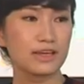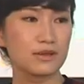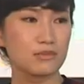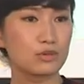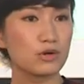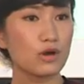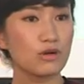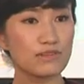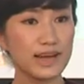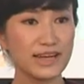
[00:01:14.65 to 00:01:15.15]

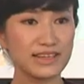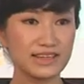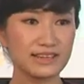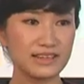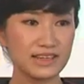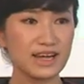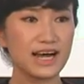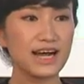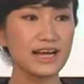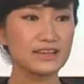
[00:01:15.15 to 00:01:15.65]
providing the
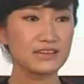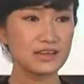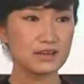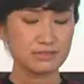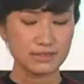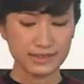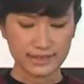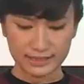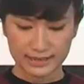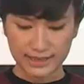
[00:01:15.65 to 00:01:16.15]
kind of
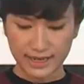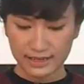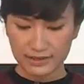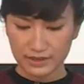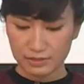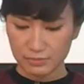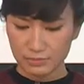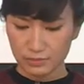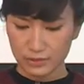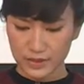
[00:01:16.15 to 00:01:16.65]
a
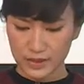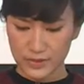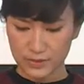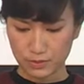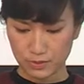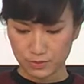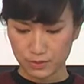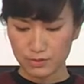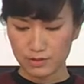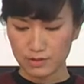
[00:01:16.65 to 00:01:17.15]
guiding
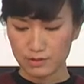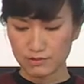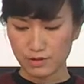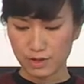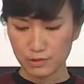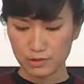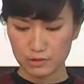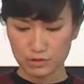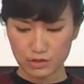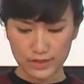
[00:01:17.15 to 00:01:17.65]
principle for
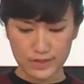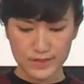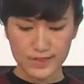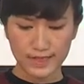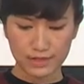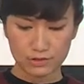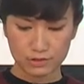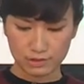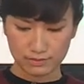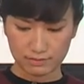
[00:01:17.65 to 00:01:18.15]
our
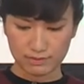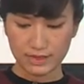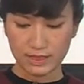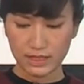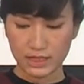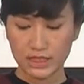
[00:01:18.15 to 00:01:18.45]
translation,